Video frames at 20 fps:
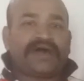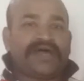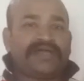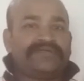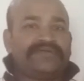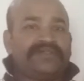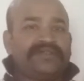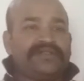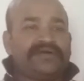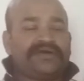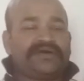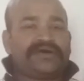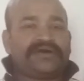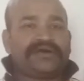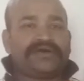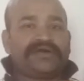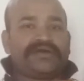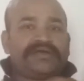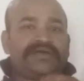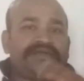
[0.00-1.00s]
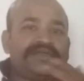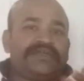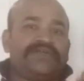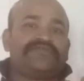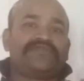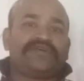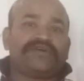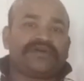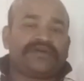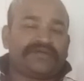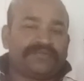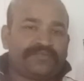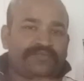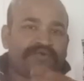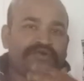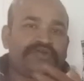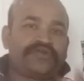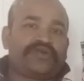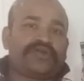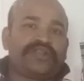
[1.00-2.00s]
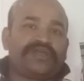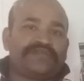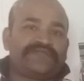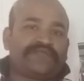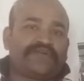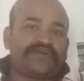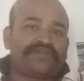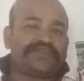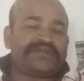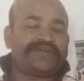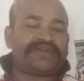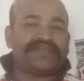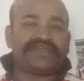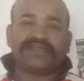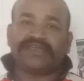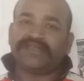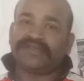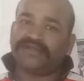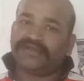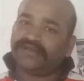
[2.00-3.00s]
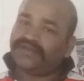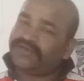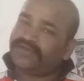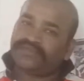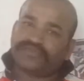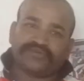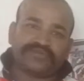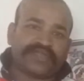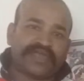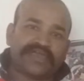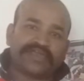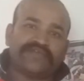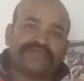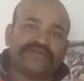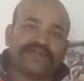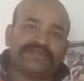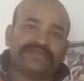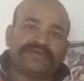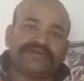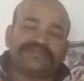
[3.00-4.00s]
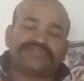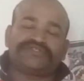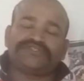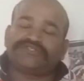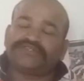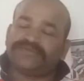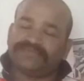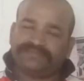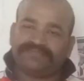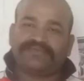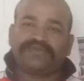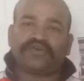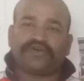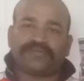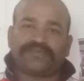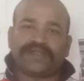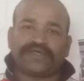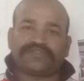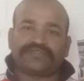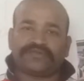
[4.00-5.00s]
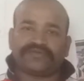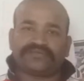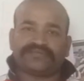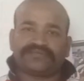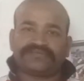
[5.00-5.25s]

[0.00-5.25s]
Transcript: will give the more knowledge for the digging. So thank you very much. God bless you.